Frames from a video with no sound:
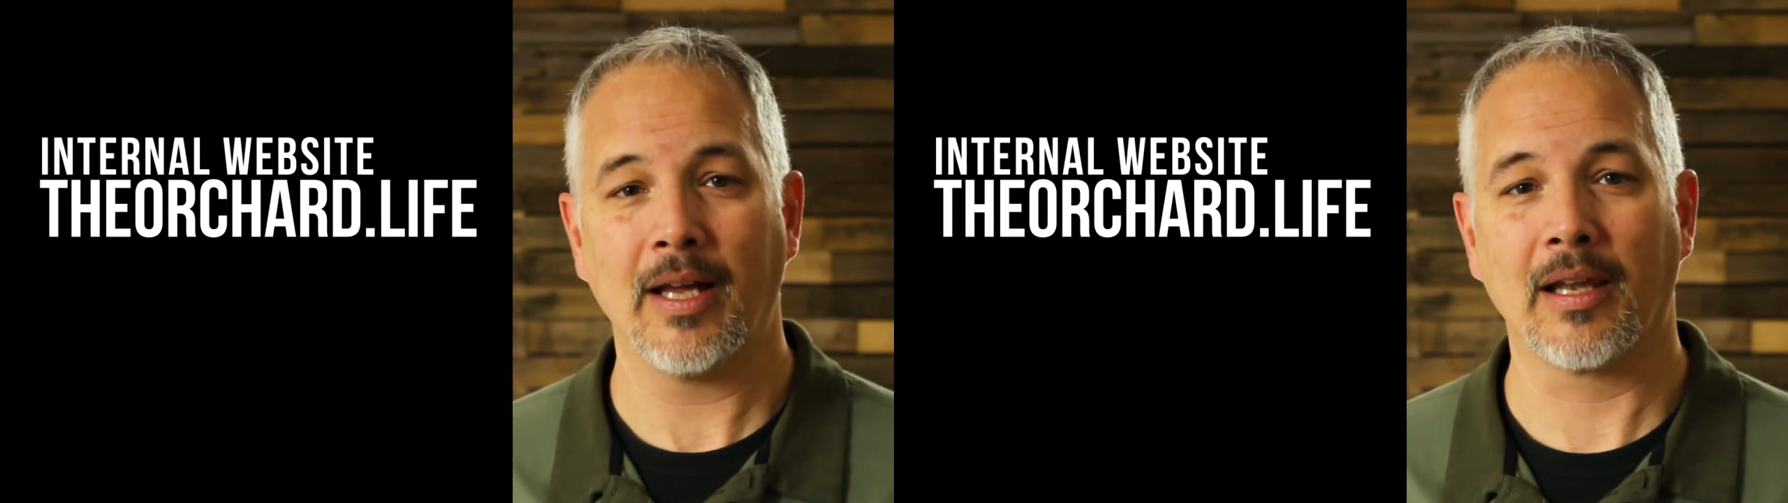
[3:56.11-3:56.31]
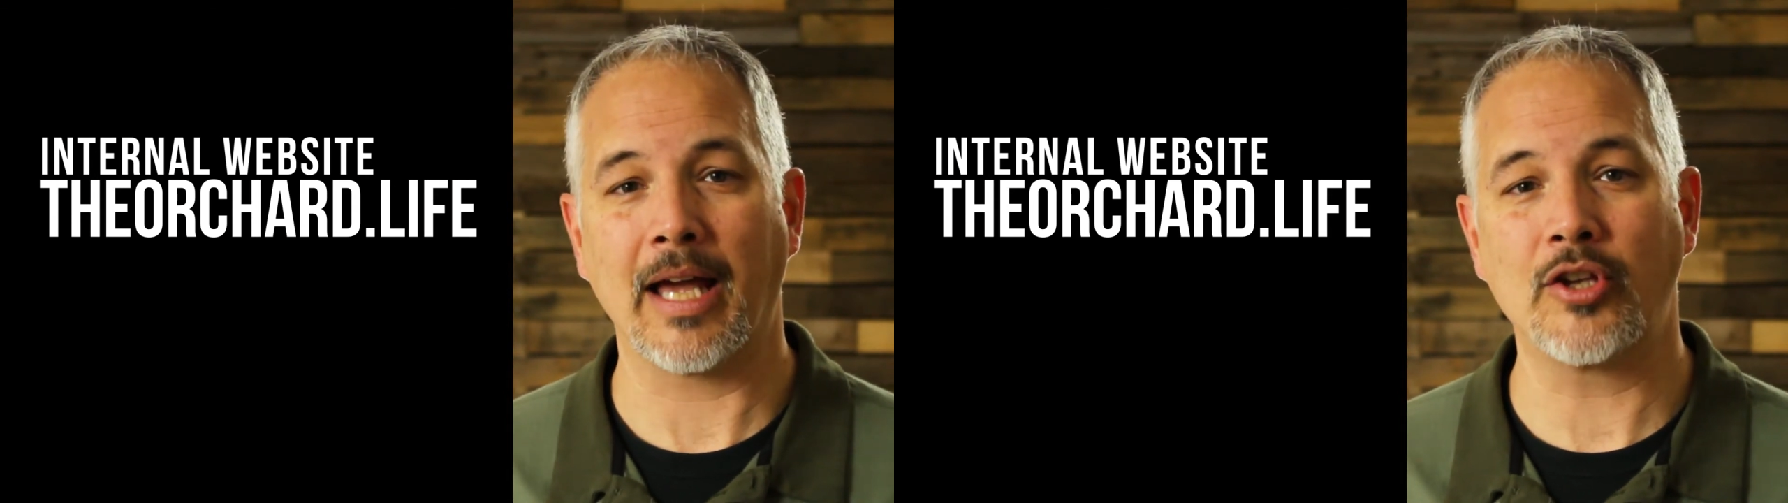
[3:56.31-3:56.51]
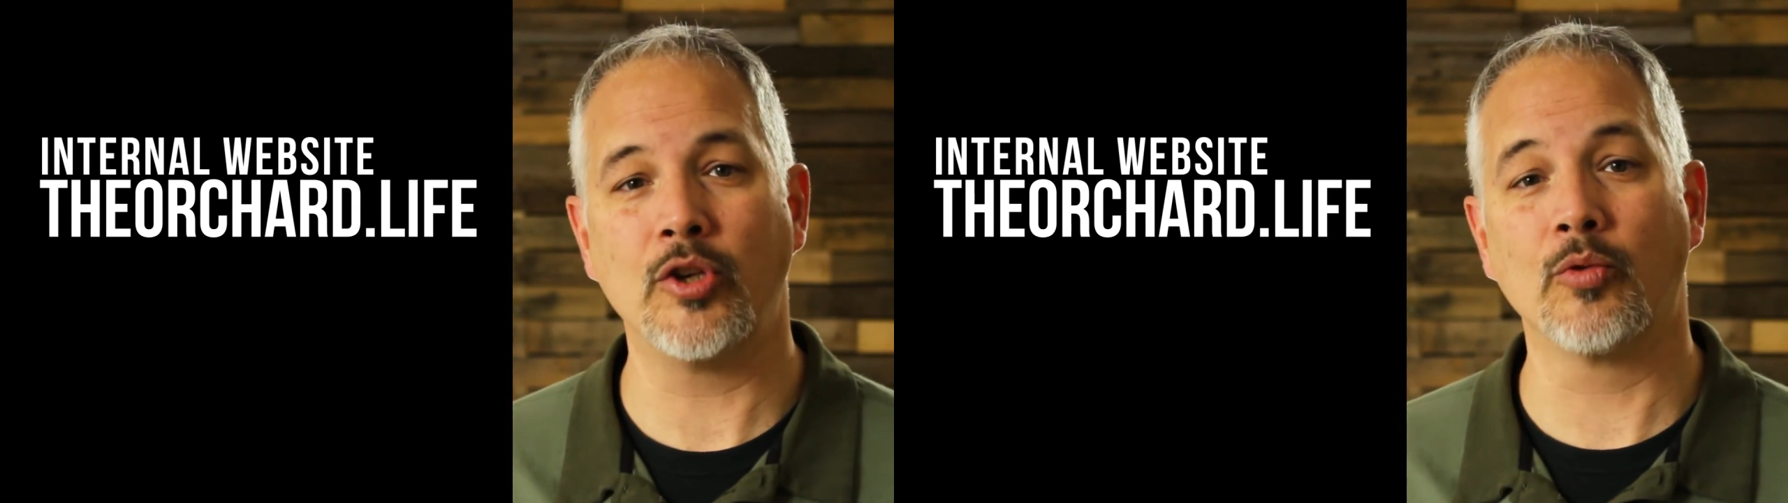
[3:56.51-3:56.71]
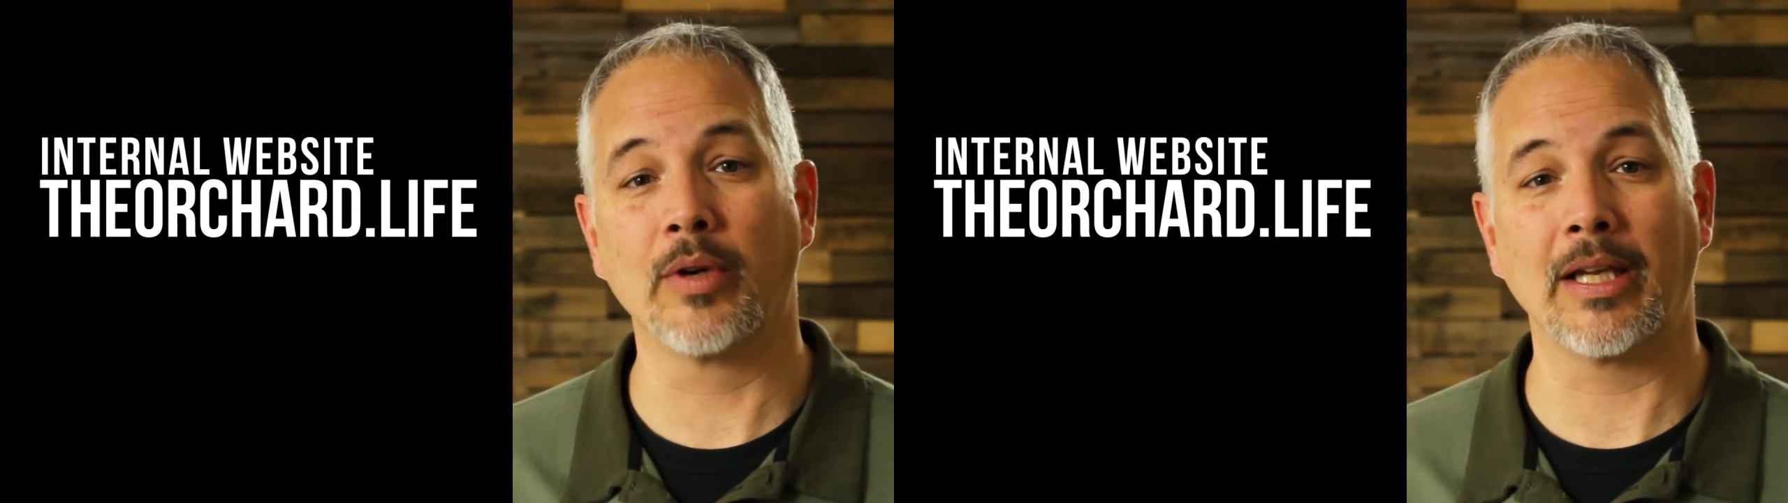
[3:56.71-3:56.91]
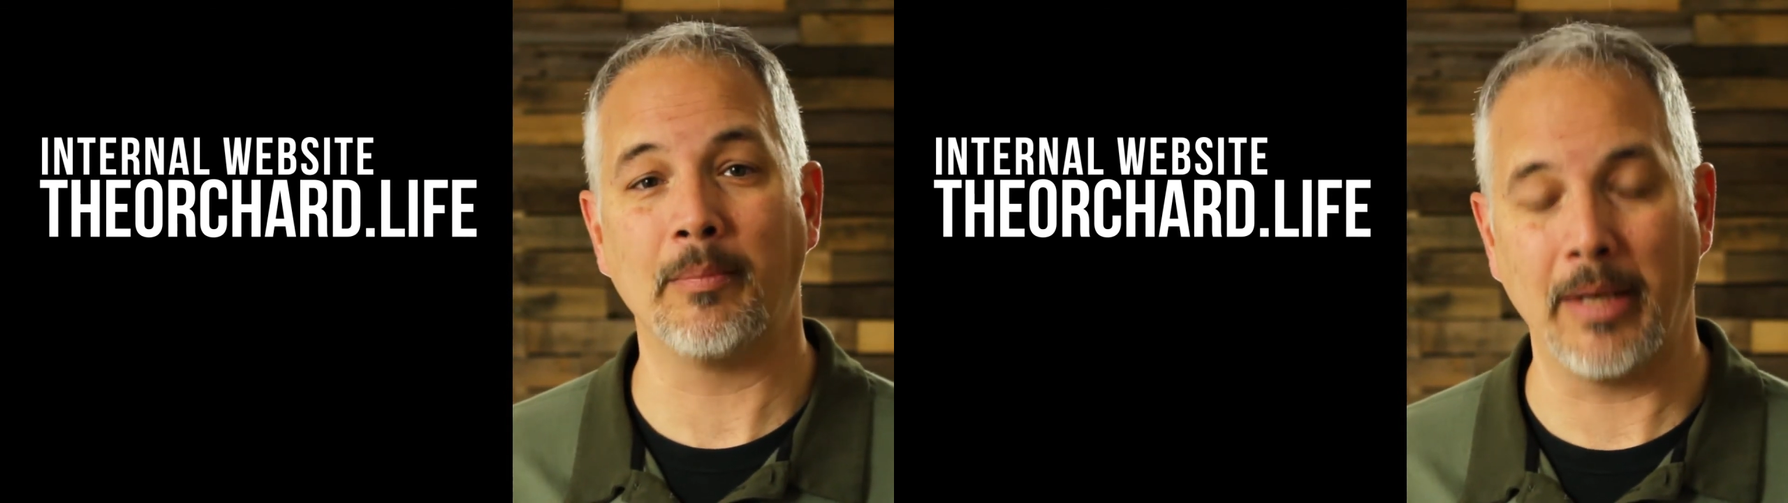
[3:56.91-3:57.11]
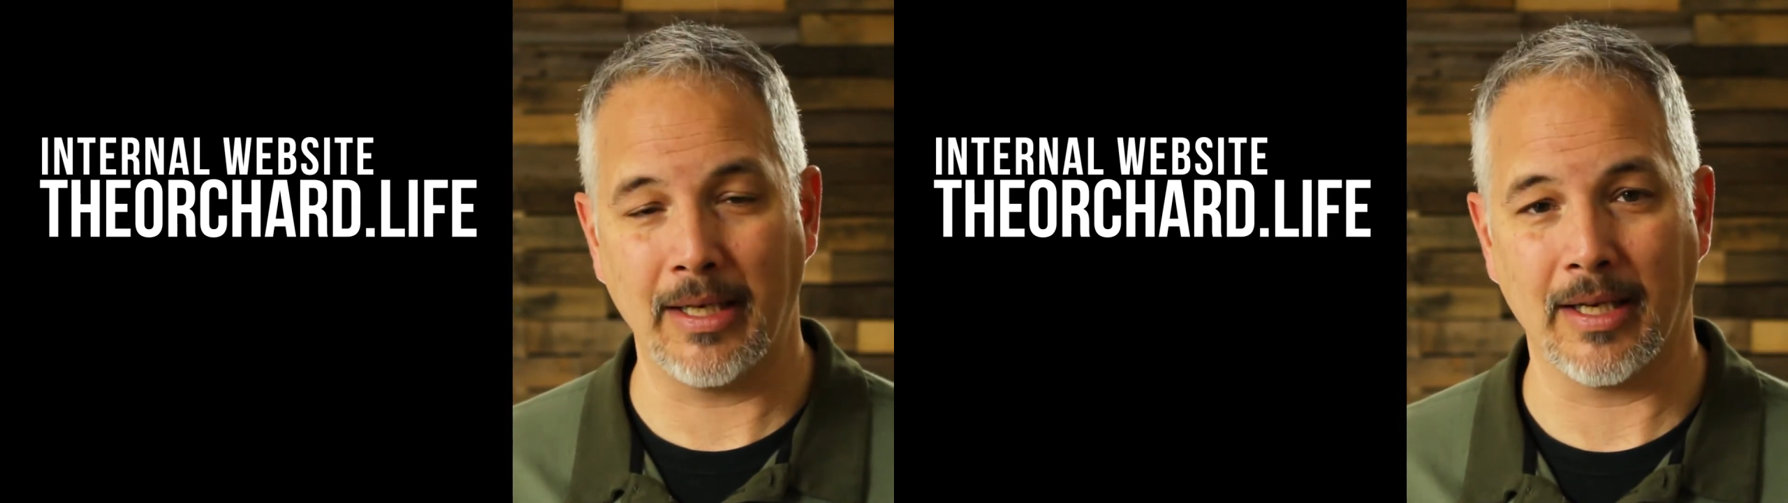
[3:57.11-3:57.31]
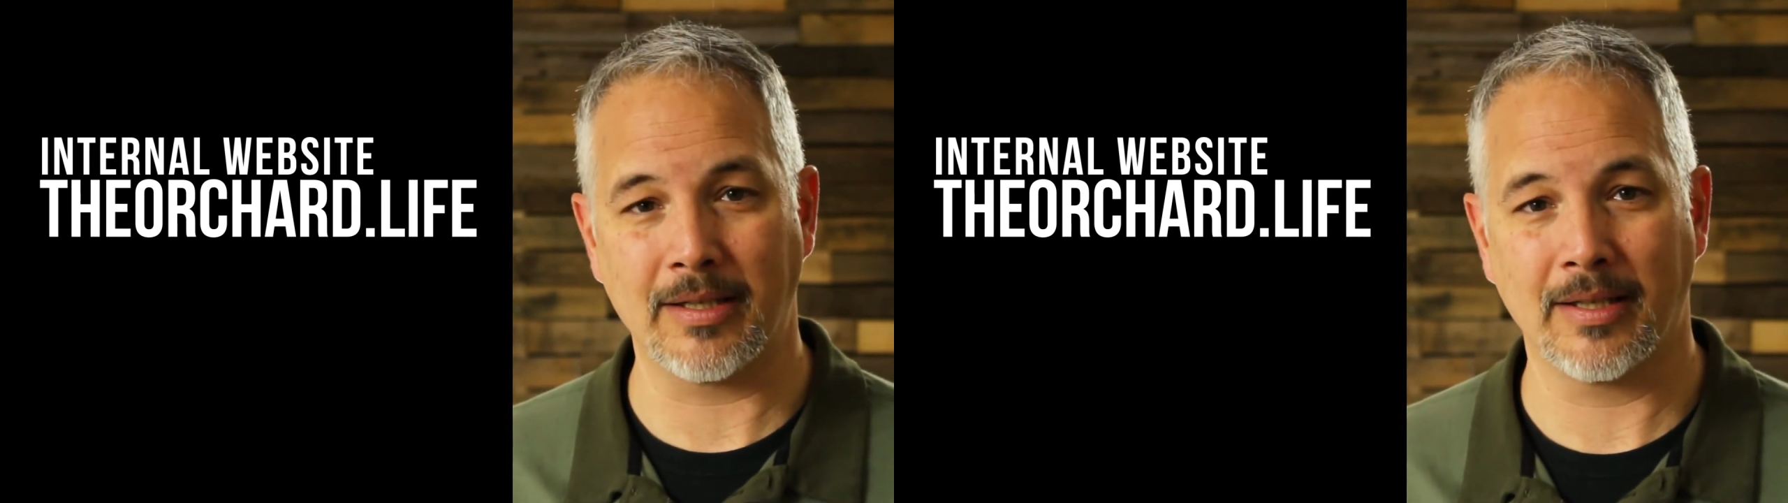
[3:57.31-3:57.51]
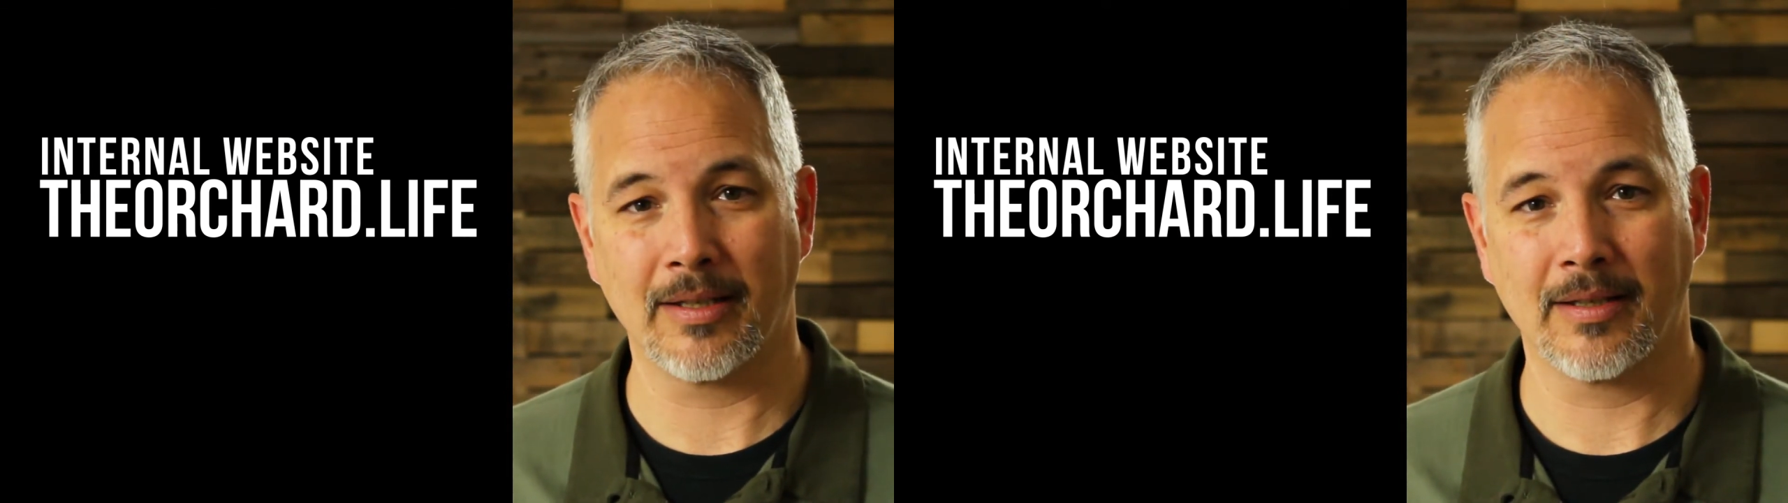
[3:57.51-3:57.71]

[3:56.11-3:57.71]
like you really mean it.